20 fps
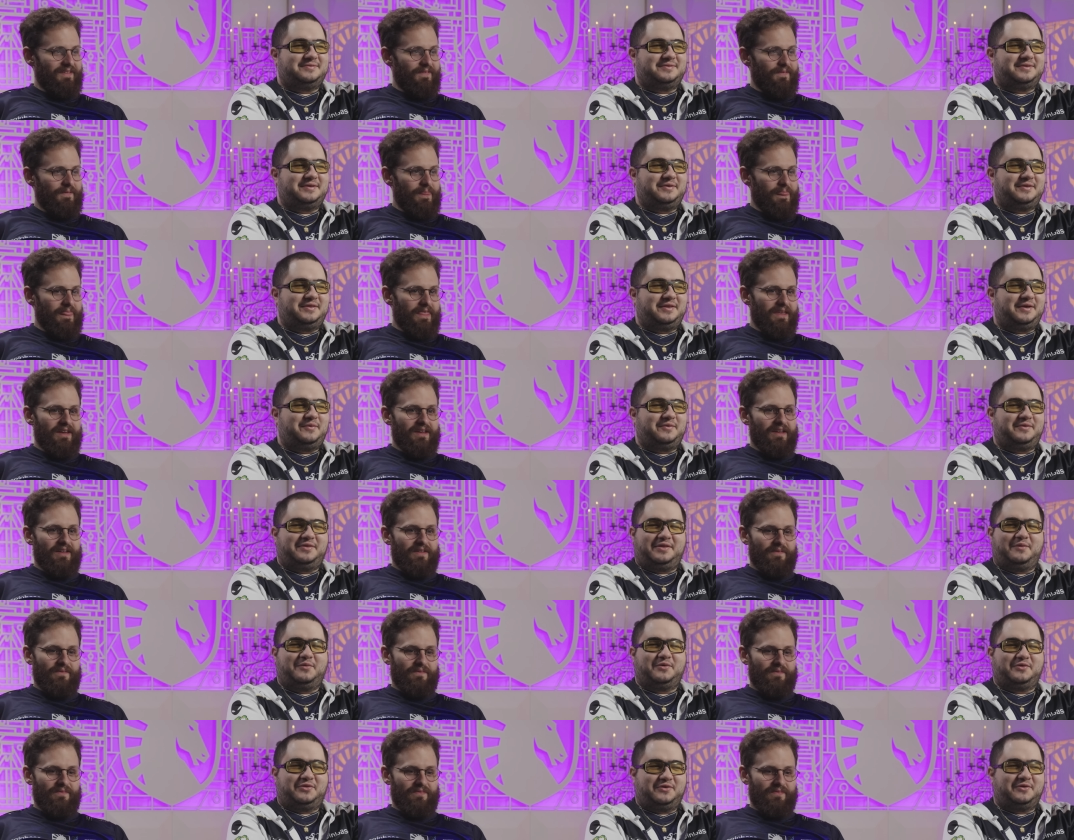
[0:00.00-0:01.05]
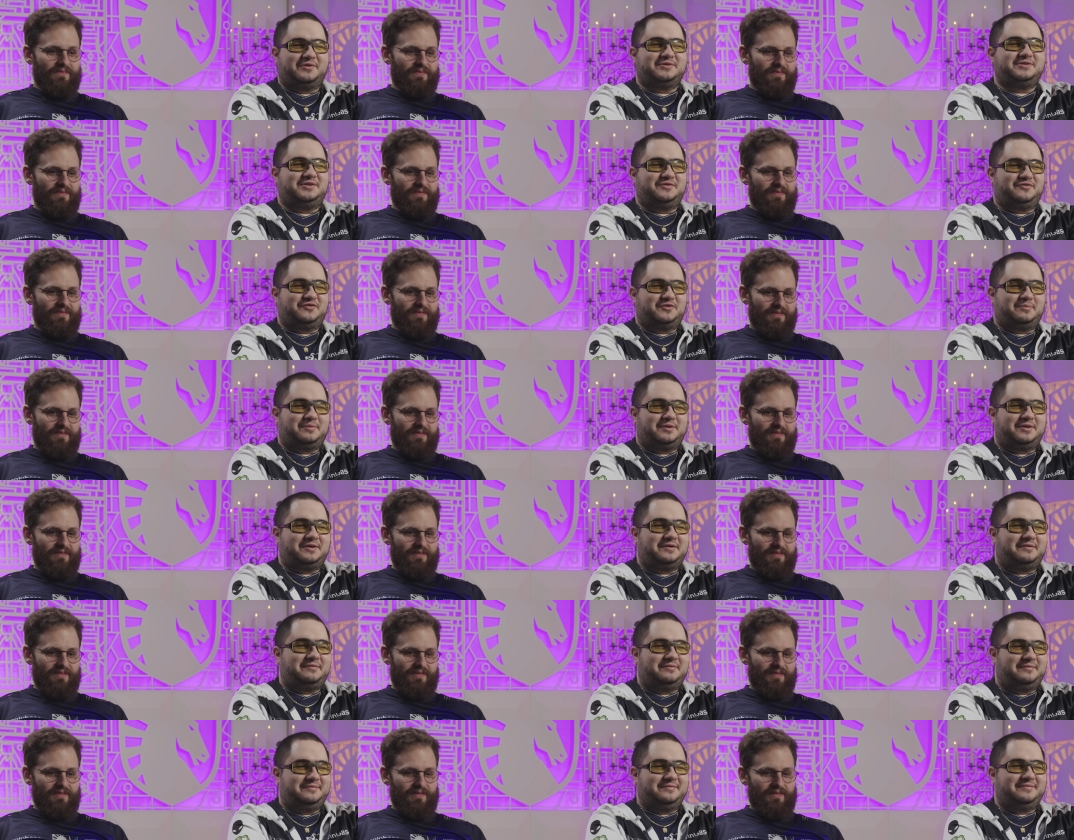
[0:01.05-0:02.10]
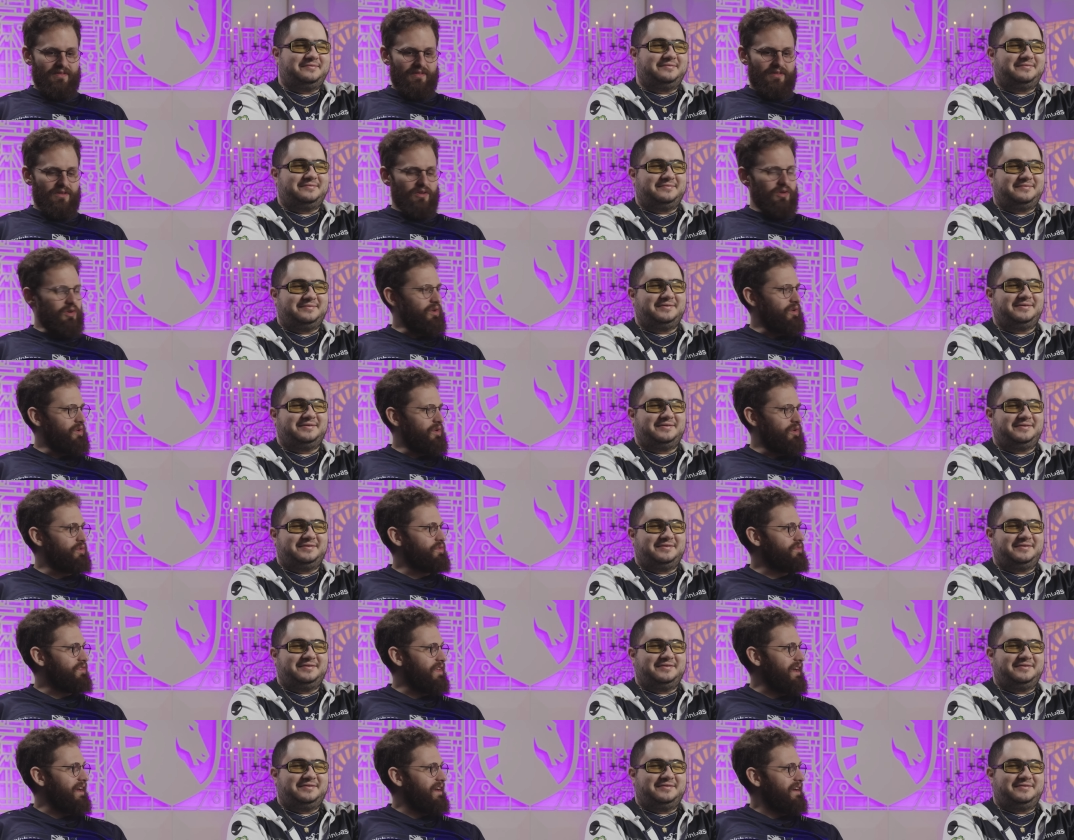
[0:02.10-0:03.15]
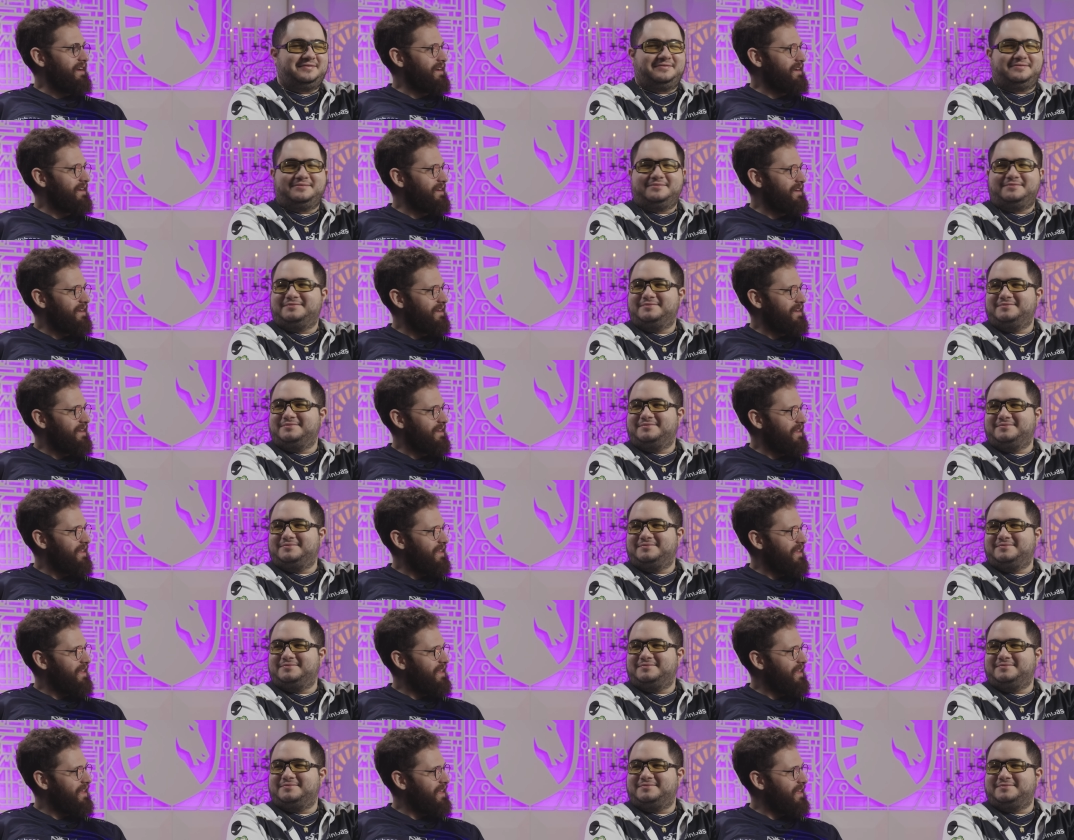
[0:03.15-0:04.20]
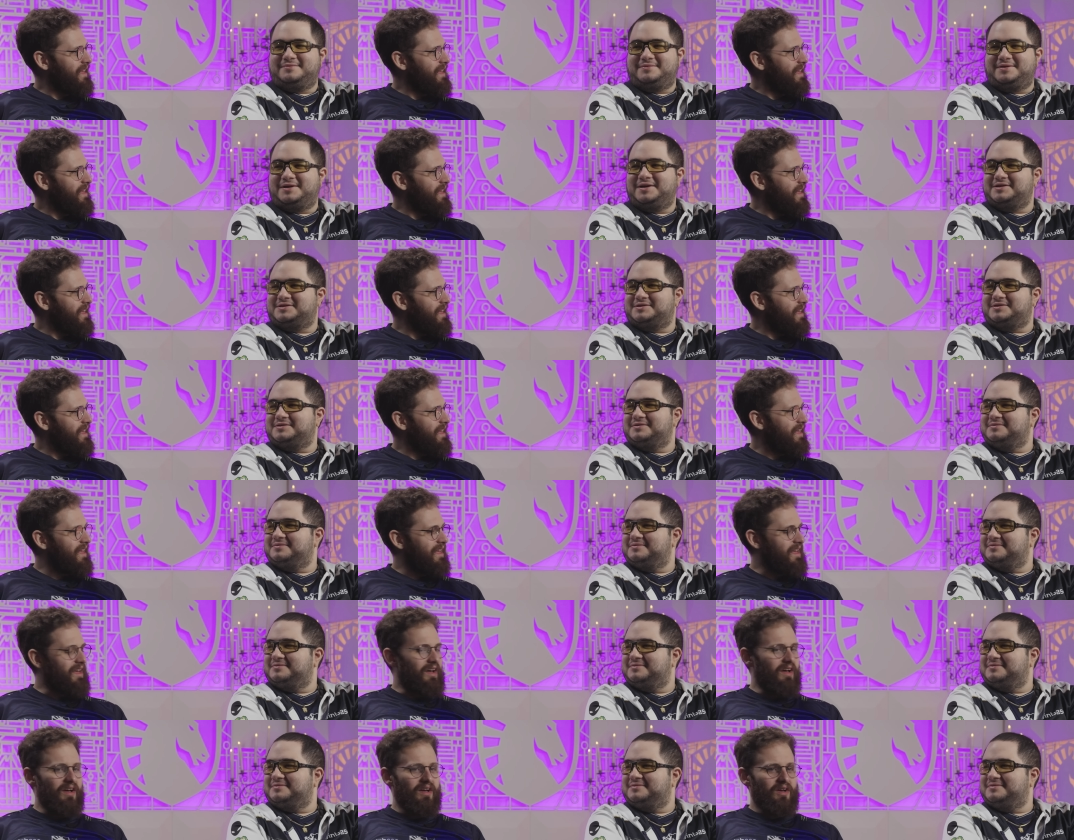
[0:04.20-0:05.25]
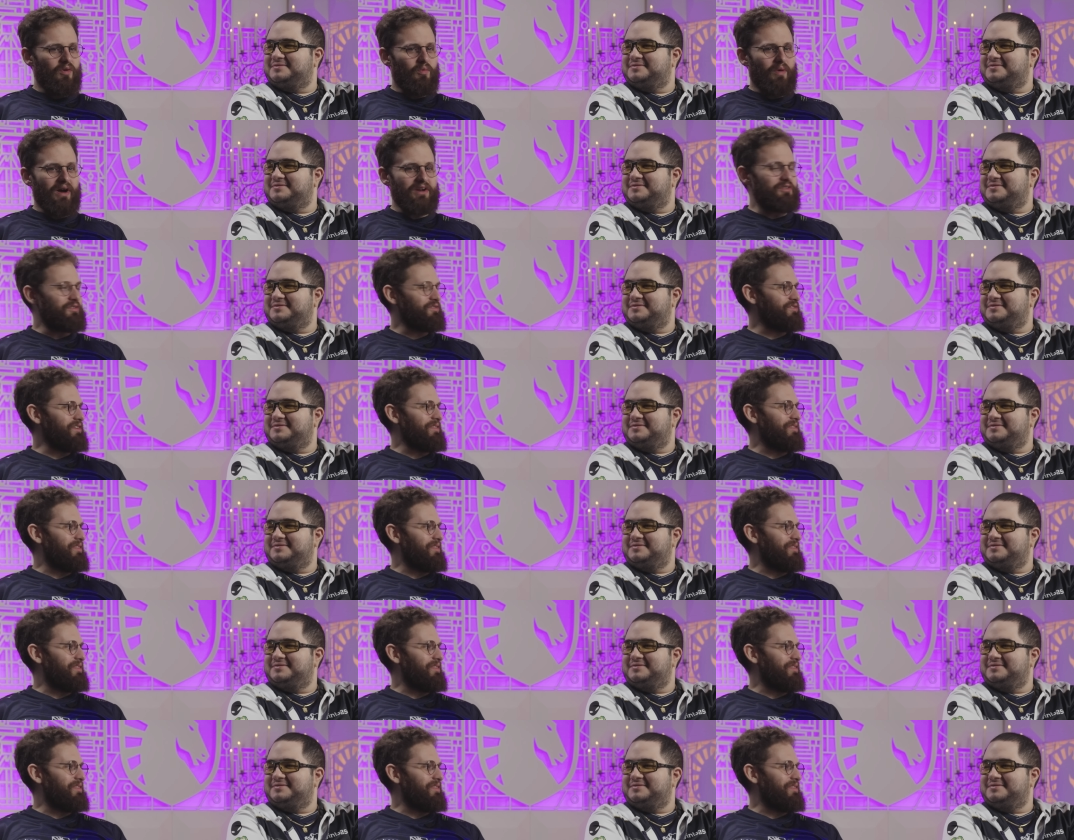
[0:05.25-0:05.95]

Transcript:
Speaker 1: they they were they were thirsty for blood. Who's they? Us. Why did you say